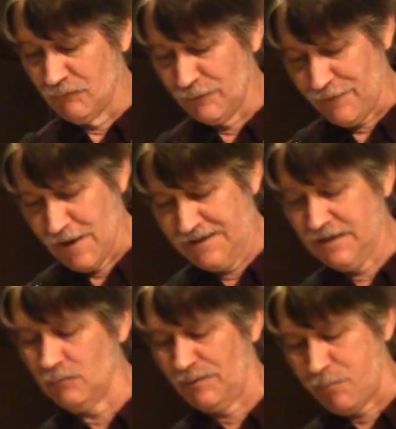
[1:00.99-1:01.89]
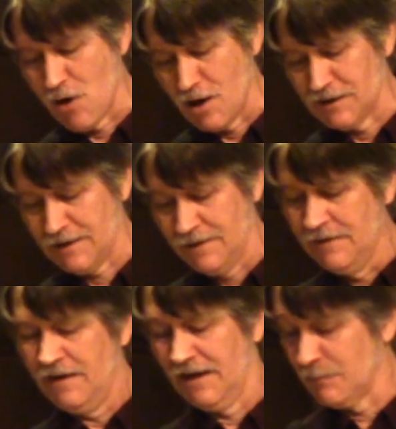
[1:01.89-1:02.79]
refined it with Paula
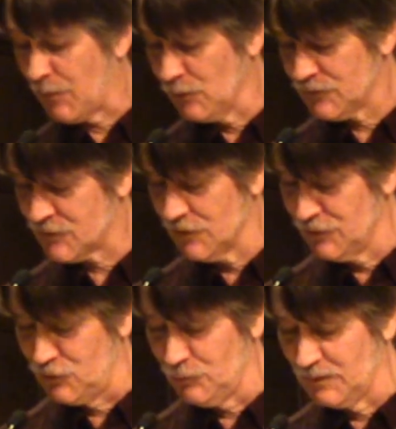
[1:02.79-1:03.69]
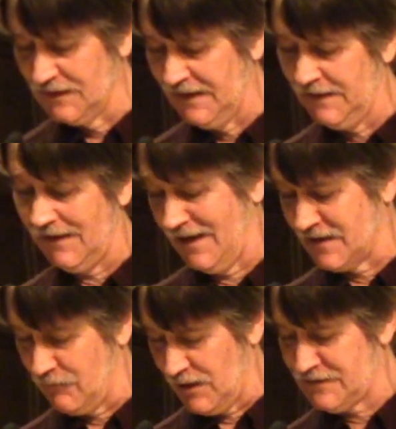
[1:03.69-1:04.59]
and a post-Jubilee
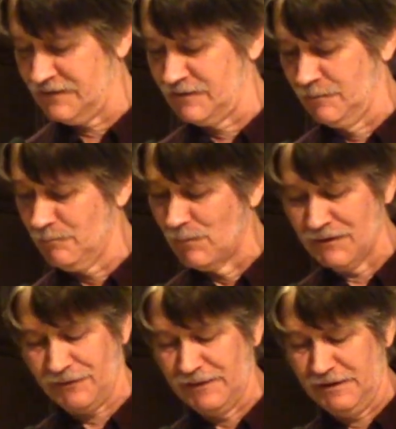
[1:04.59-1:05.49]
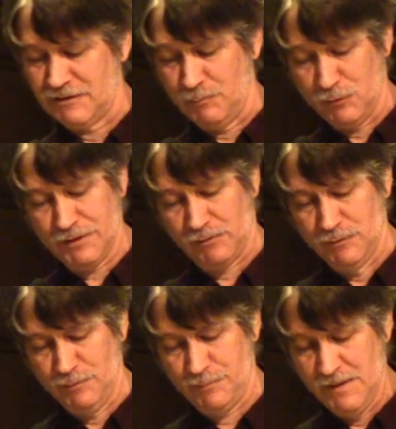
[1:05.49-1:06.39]
anti-racism monthly support
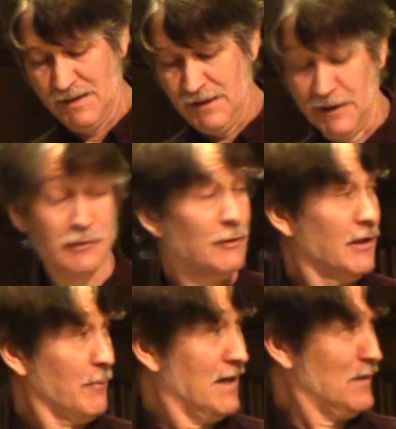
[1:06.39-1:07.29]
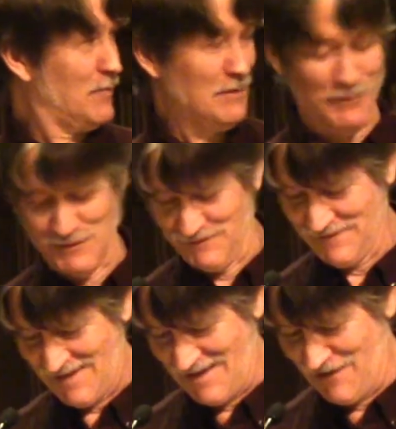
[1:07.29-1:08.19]
group, including many people
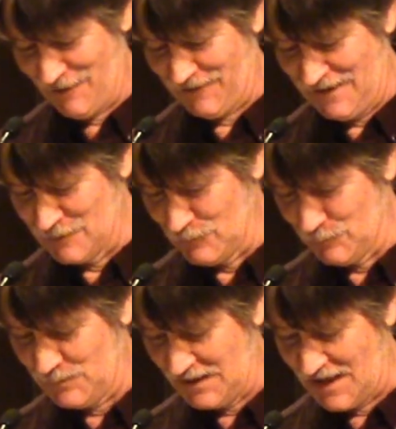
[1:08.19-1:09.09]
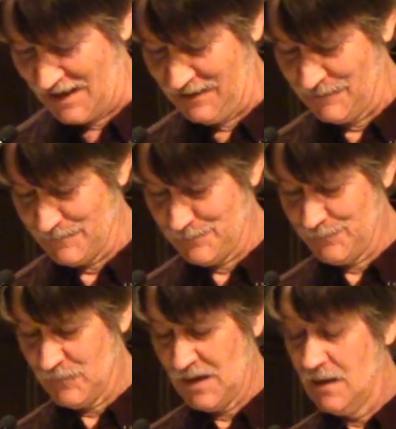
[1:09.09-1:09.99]
here in the room today.
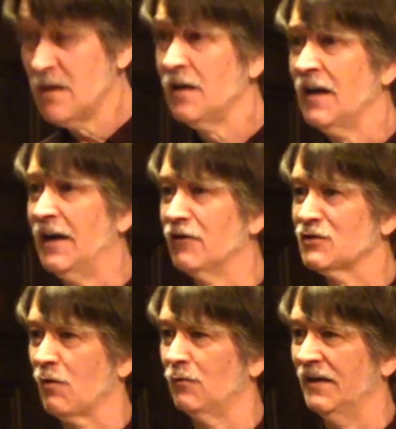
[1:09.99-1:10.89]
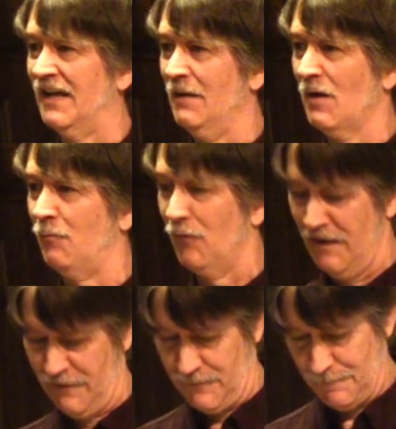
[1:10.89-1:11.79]
Here is what we came up
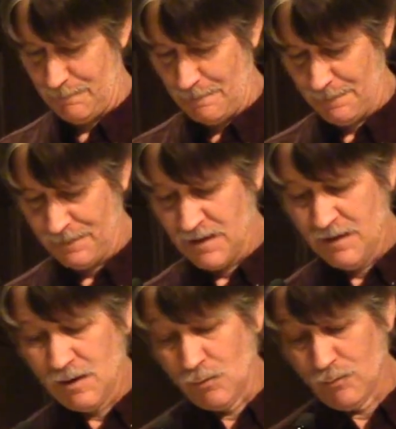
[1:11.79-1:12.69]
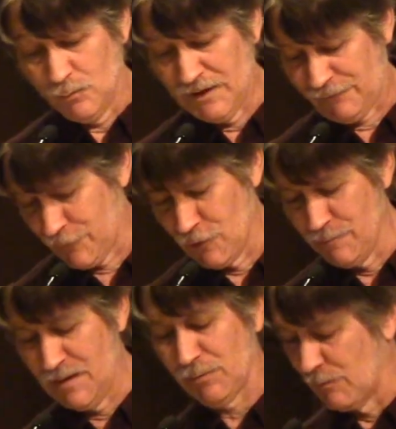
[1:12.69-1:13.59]
with. We
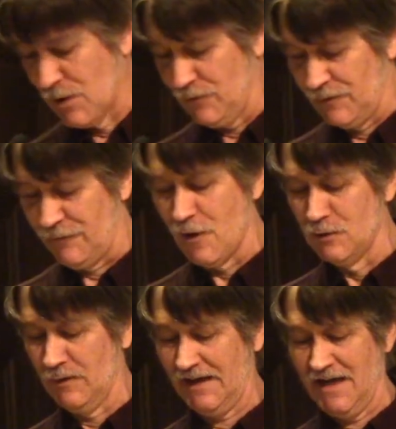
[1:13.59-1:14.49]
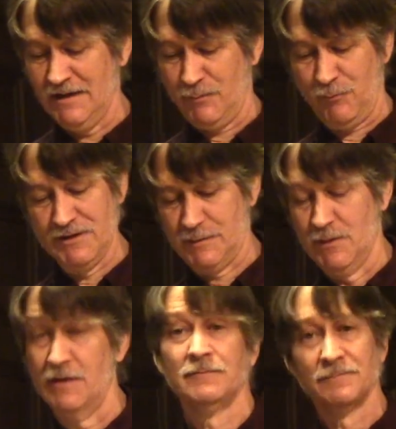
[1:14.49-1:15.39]
affirm and promote the following 8th
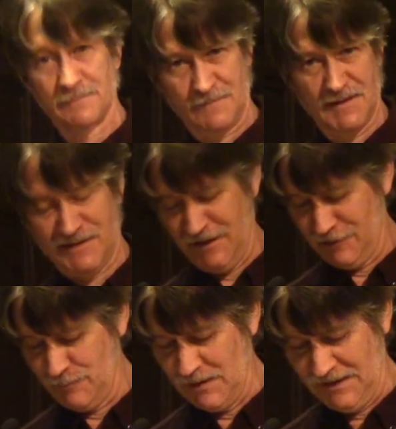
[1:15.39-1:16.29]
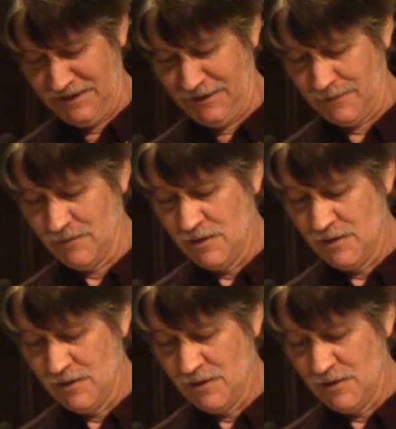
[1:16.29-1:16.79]
principle, the standard beginning: